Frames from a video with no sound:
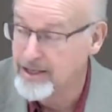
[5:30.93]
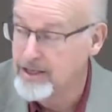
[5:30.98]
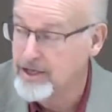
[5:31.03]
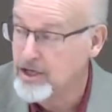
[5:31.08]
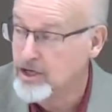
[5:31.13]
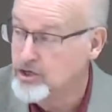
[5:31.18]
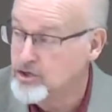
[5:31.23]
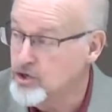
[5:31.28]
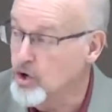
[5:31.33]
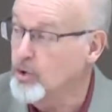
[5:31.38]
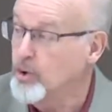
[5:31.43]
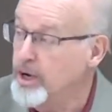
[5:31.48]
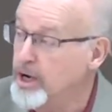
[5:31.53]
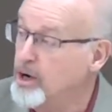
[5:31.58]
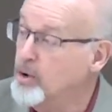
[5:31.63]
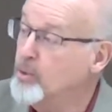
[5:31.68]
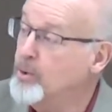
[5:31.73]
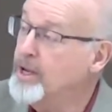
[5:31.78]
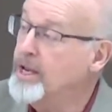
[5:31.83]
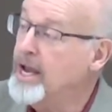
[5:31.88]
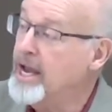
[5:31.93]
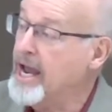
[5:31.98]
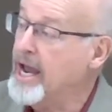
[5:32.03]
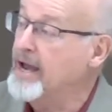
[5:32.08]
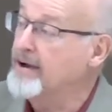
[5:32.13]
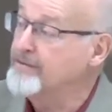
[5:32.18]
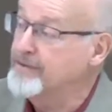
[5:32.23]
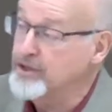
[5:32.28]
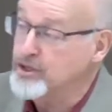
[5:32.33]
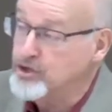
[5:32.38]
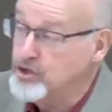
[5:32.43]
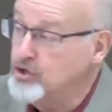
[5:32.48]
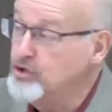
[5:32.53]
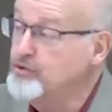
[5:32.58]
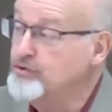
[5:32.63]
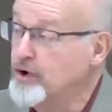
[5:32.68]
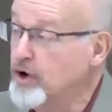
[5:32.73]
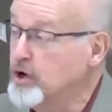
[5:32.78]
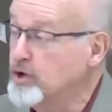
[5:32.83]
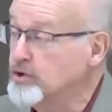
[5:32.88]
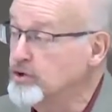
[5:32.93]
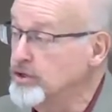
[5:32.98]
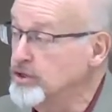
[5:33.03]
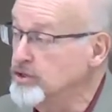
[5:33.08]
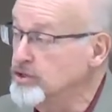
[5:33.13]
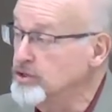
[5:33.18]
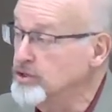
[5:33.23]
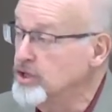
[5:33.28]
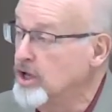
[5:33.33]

So here we have in two verses